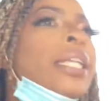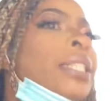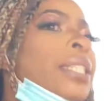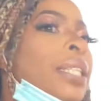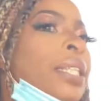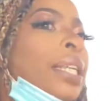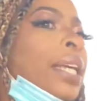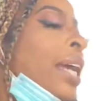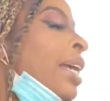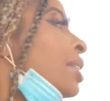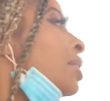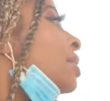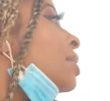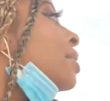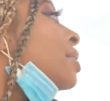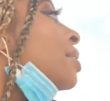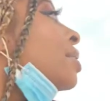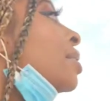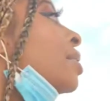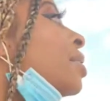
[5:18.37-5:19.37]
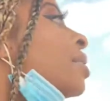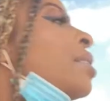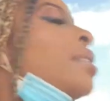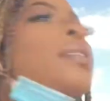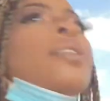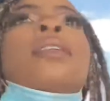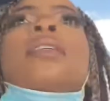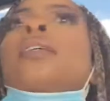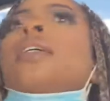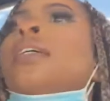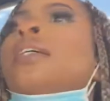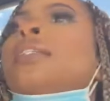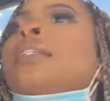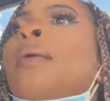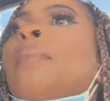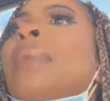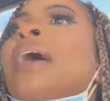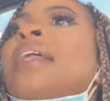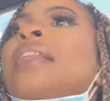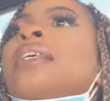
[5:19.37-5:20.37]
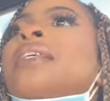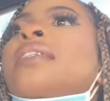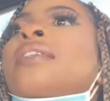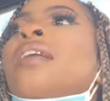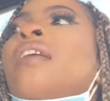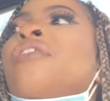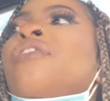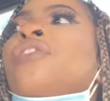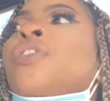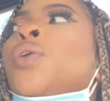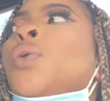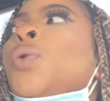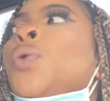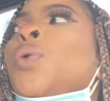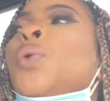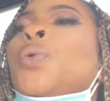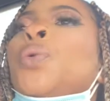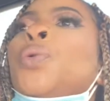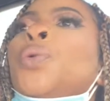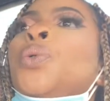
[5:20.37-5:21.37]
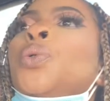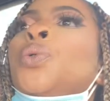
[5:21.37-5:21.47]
did get some other stuff though.